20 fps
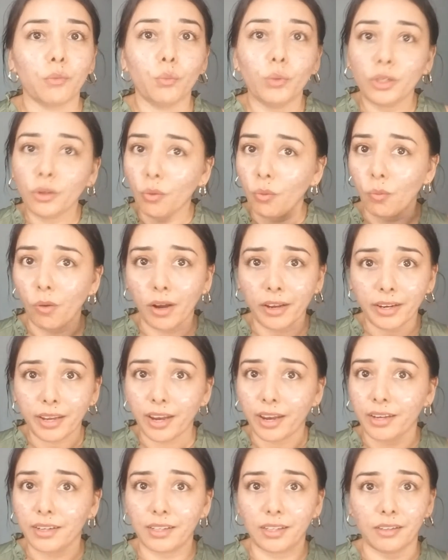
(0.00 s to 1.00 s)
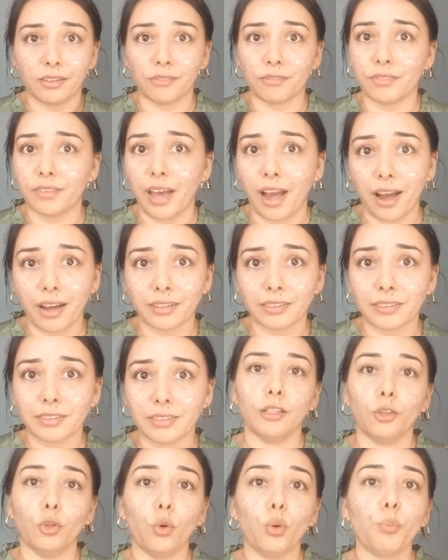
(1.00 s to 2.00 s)
we don't want any of that.
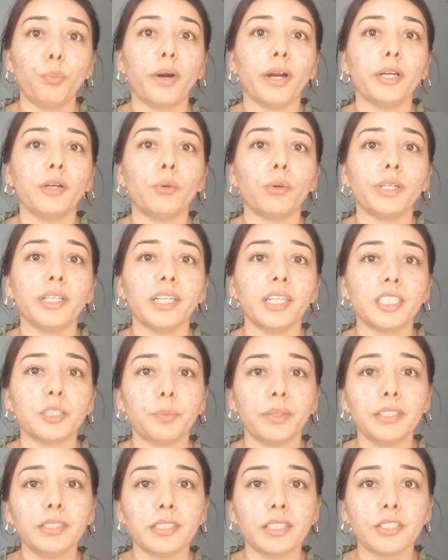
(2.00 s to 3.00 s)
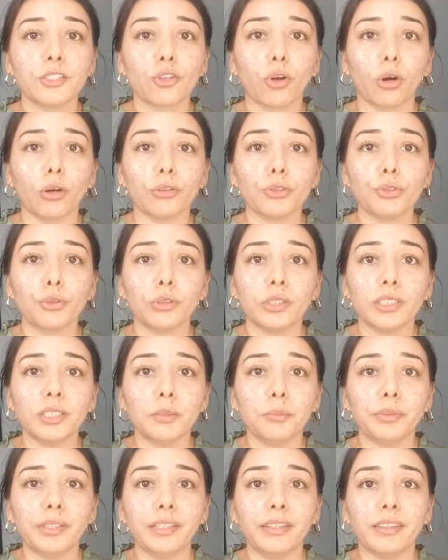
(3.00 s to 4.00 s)
Low priority expenses are also going
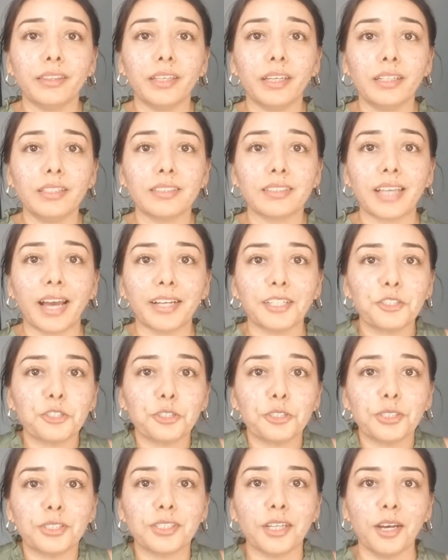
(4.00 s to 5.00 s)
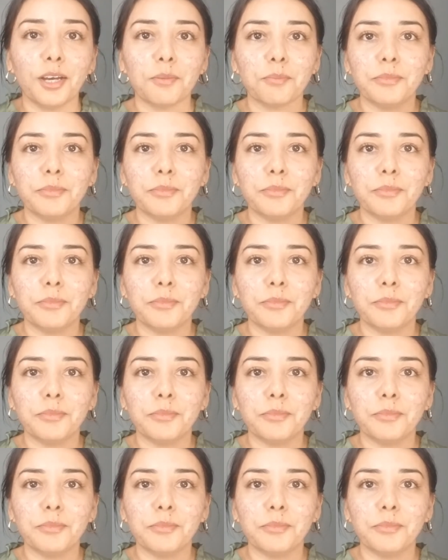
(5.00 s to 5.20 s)
to be things that just